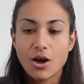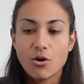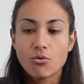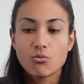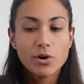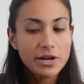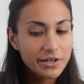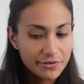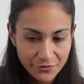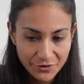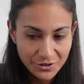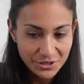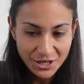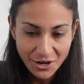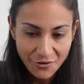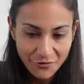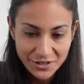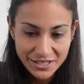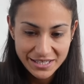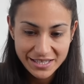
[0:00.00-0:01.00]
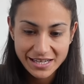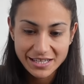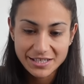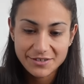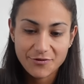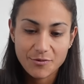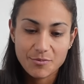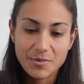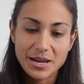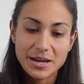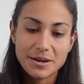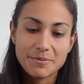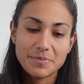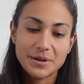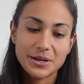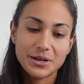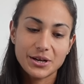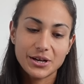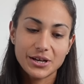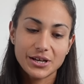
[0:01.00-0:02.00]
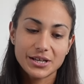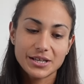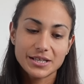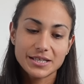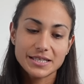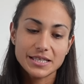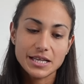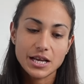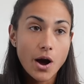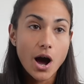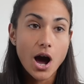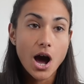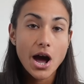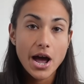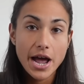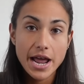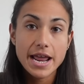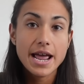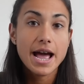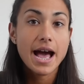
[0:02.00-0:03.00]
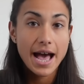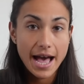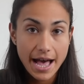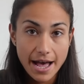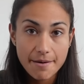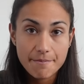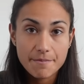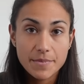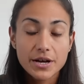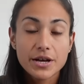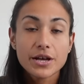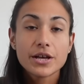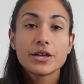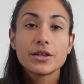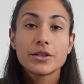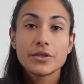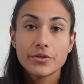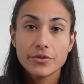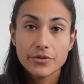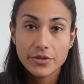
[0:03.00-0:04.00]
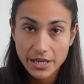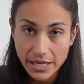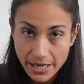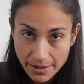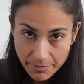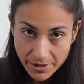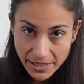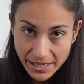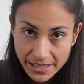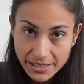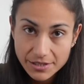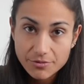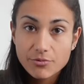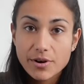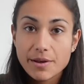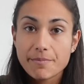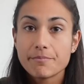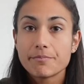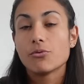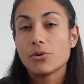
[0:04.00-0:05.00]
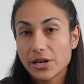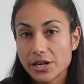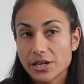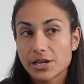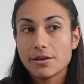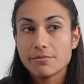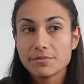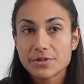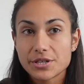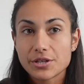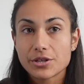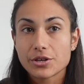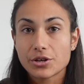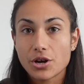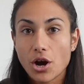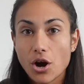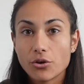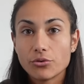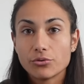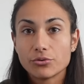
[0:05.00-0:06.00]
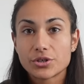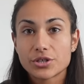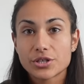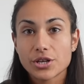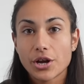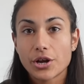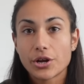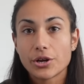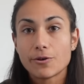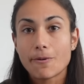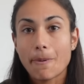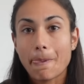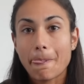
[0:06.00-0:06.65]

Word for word: one of the toughest things for me because I am the biggest wimp when it comes to the cold. So